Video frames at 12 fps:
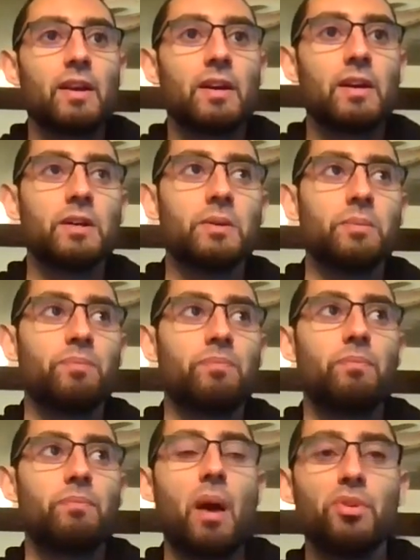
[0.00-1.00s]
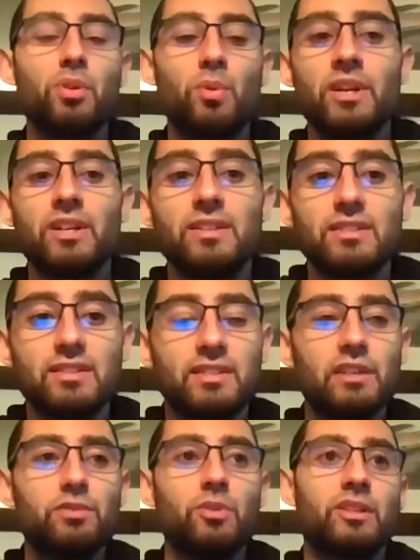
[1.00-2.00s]
um, popular one and it's a
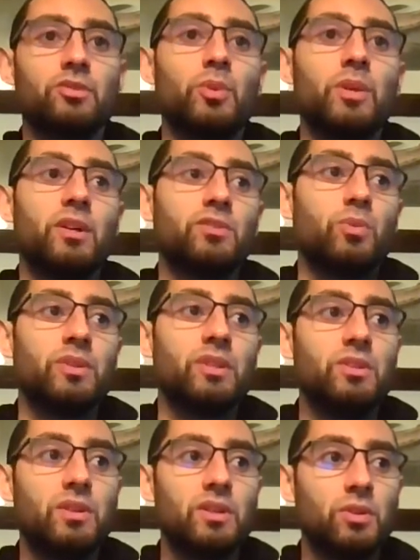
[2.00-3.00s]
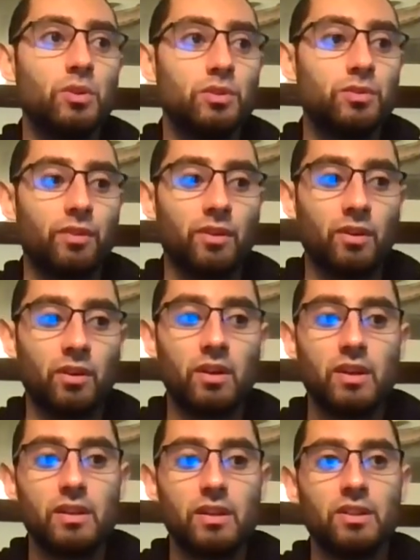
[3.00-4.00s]
safe one as well. It's one that you can use for
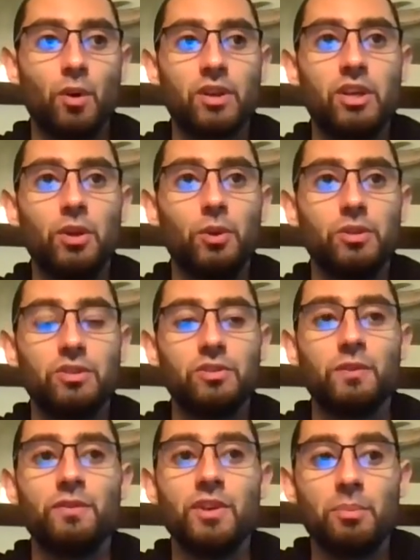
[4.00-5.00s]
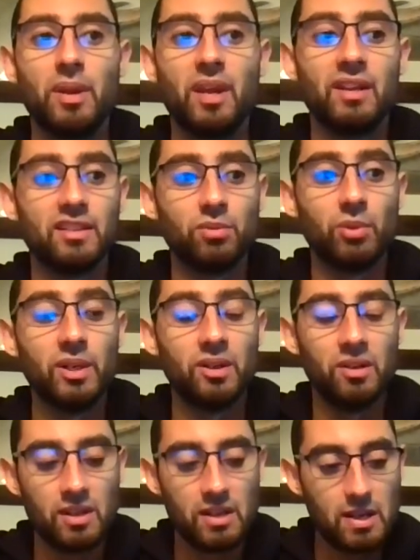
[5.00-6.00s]
you know acute to severe pain as
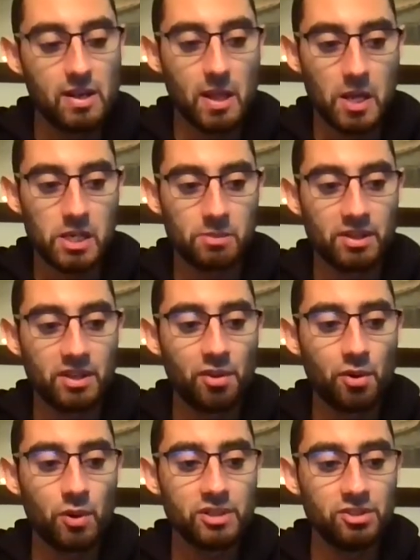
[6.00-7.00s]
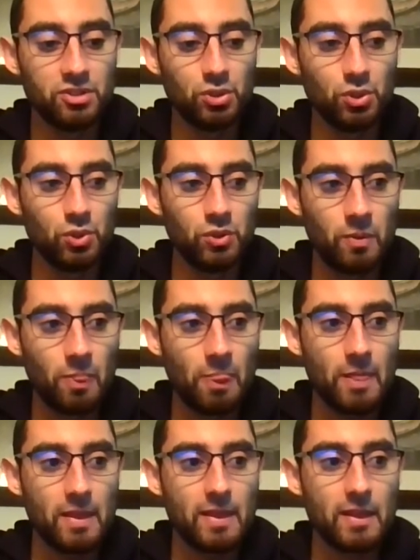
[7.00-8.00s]
well. Um, another one to do
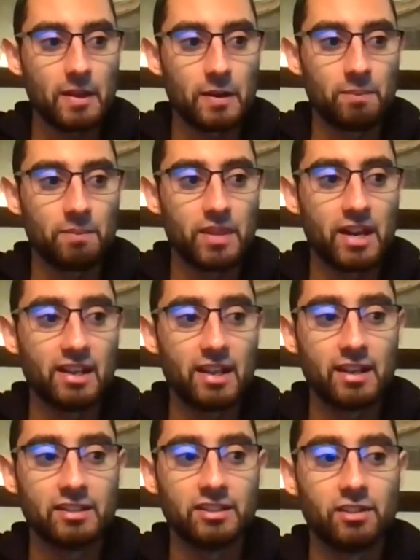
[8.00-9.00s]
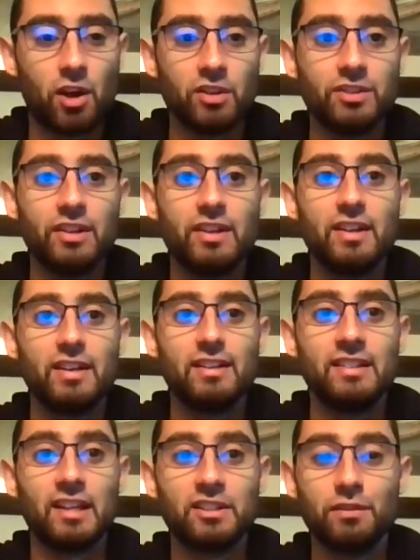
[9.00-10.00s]
um, that I like is called
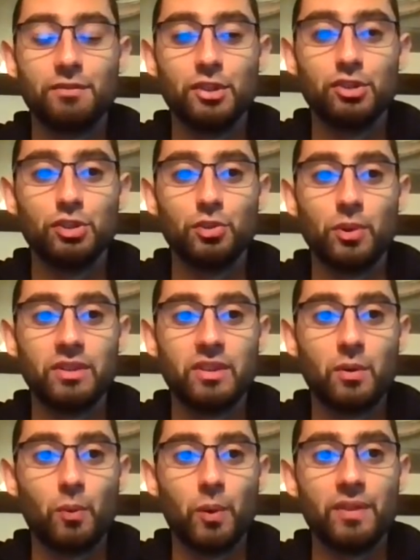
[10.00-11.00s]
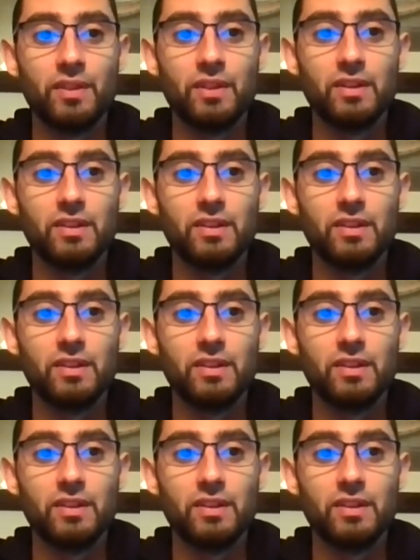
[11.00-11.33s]
not to confuse you with with